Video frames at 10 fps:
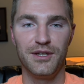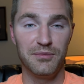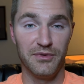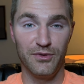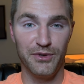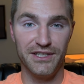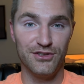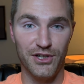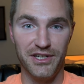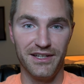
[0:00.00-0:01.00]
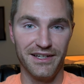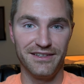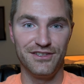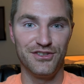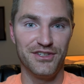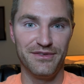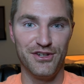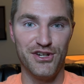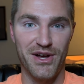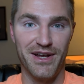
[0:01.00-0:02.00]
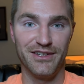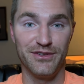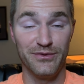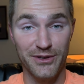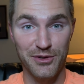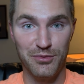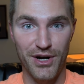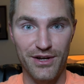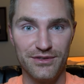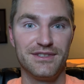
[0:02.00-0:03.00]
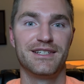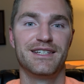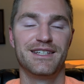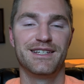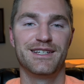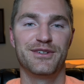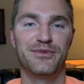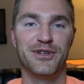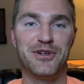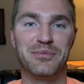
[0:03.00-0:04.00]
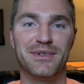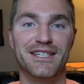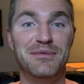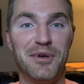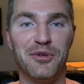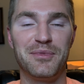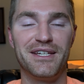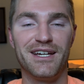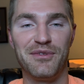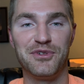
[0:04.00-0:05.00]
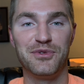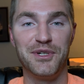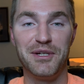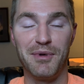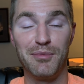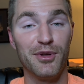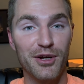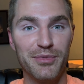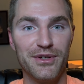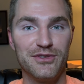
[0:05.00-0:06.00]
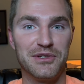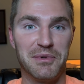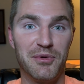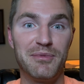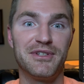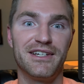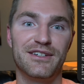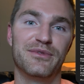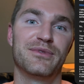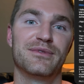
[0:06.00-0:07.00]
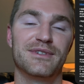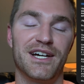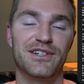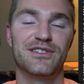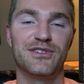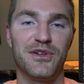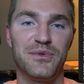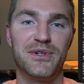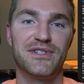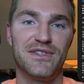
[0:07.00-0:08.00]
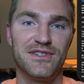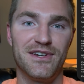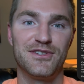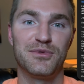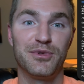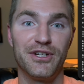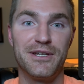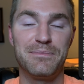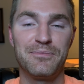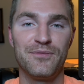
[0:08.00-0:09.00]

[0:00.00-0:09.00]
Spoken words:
Before we get started, I'd like to just give a shout out to Philip Brown. Philip emailed me after reading my blog post on my website of how to install the resynthesizer plugin.